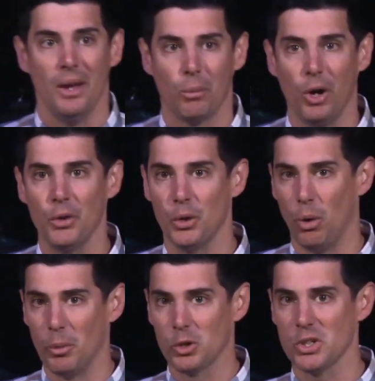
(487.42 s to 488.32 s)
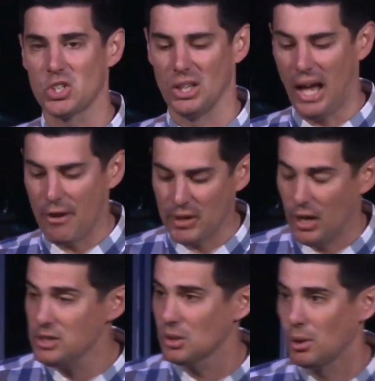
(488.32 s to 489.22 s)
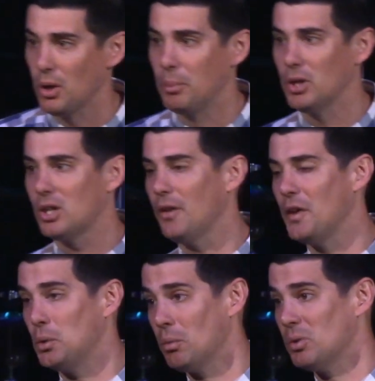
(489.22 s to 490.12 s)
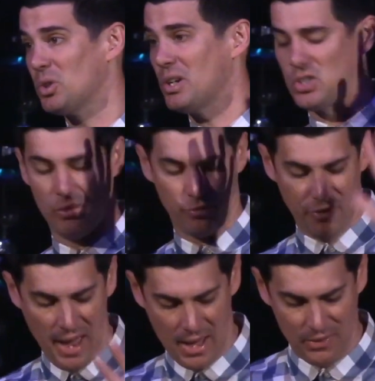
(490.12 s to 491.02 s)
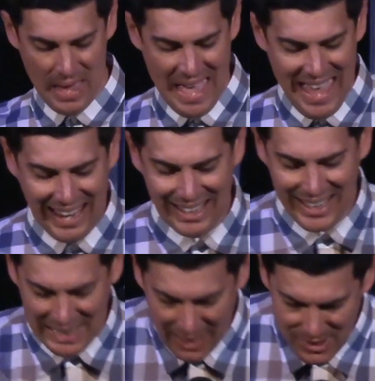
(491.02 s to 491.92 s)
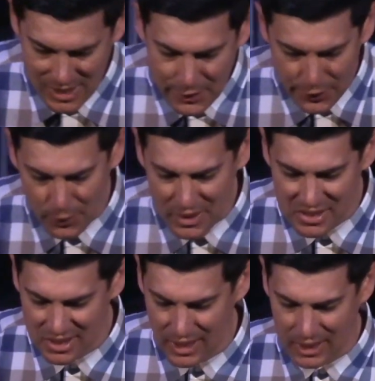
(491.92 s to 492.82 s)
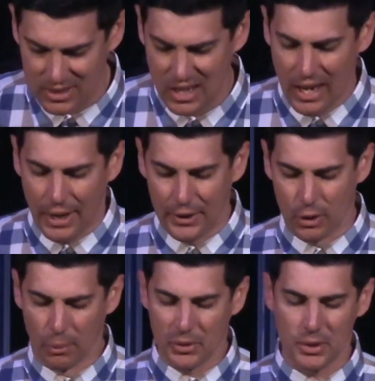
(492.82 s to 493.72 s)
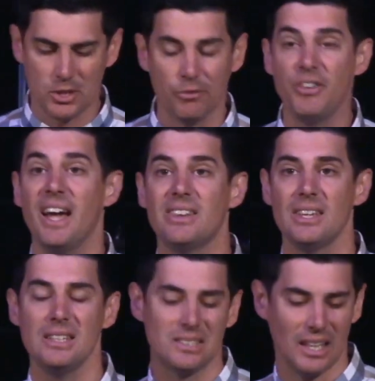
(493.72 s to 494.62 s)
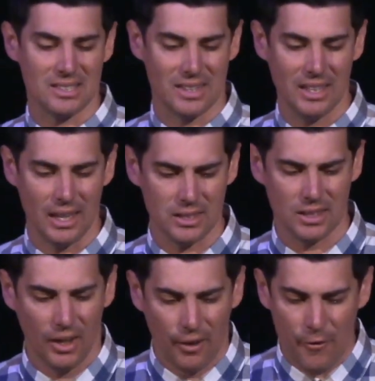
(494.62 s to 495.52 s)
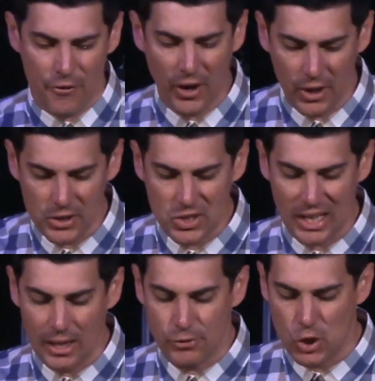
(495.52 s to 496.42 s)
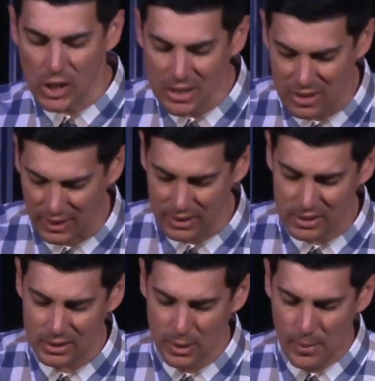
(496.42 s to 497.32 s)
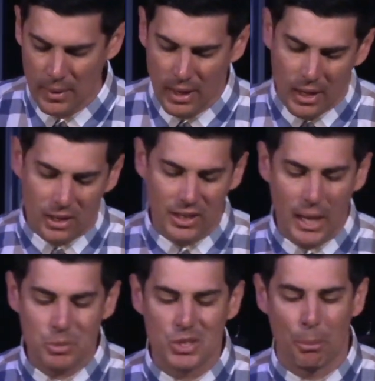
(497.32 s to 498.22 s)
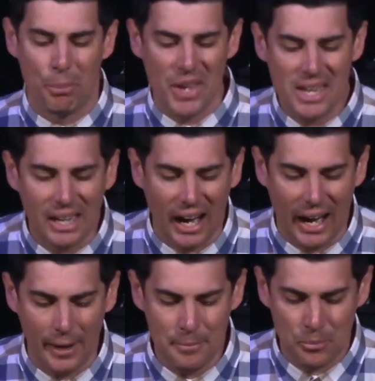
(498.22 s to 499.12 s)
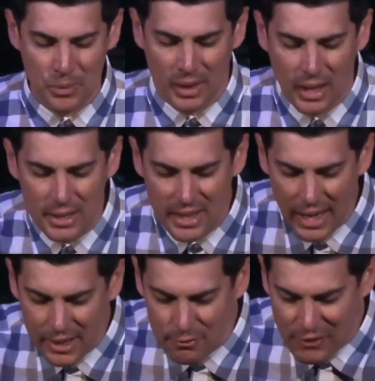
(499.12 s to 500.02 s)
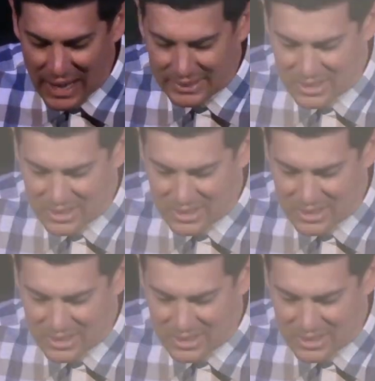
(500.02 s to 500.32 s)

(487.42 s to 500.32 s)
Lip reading: wrote The Normal Christian Life. He also wrote a book called The Normal Christian Faith. And in 1936, in The Normal Christian Faith, he says this, first, if Jesus claims to be God and yet in fact